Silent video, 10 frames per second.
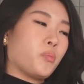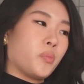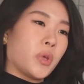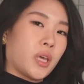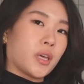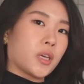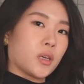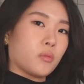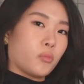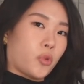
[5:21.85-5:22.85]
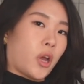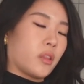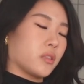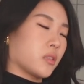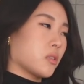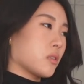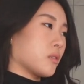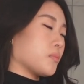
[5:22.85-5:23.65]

big breaths.